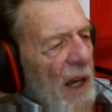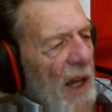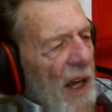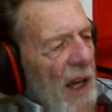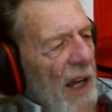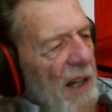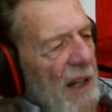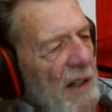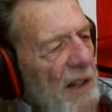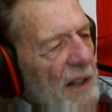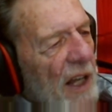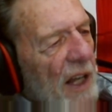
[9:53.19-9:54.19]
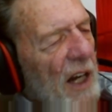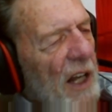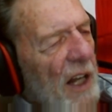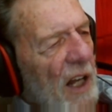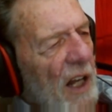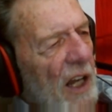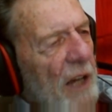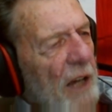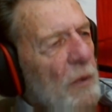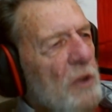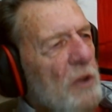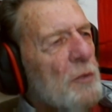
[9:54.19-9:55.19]
And NLA
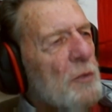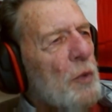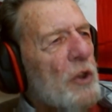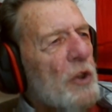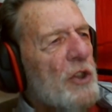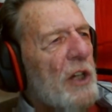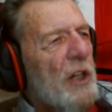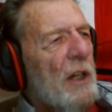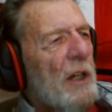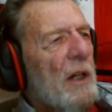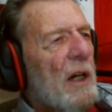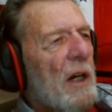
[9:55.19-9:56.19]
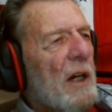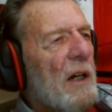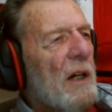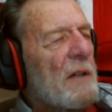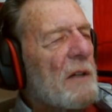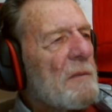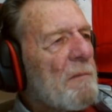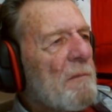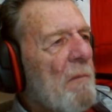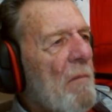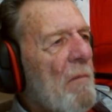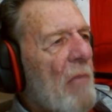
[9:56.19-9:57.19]
was pushing
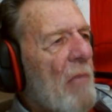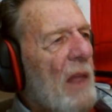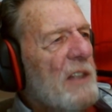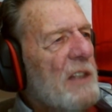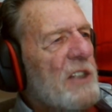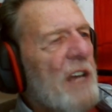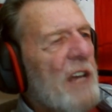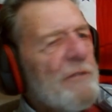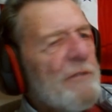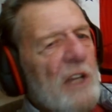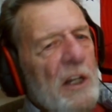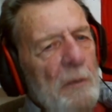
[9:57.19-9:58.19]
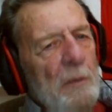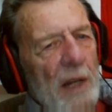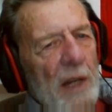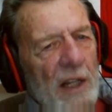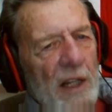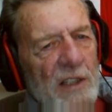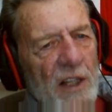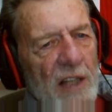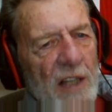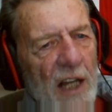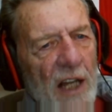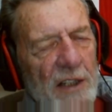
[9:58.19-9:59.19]
safety committees at
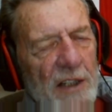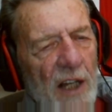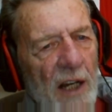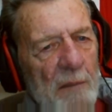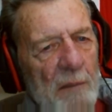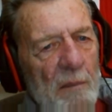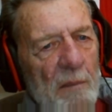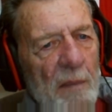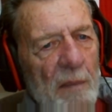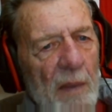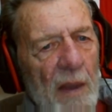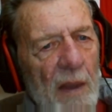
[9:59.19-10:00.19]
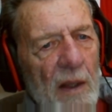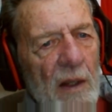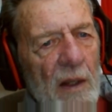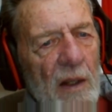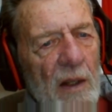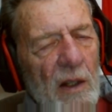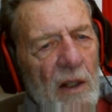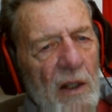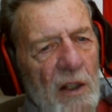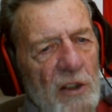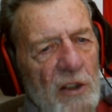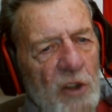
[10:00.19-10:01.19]
that time.
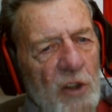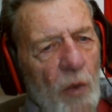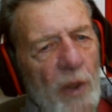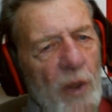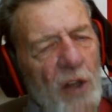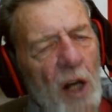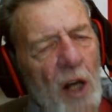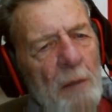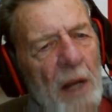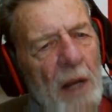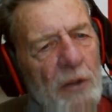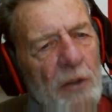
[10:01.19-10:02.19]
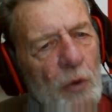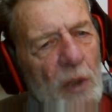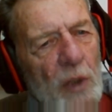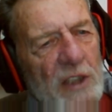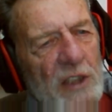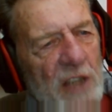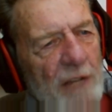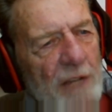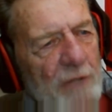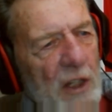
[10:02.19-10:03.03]
So we thought about doing a safety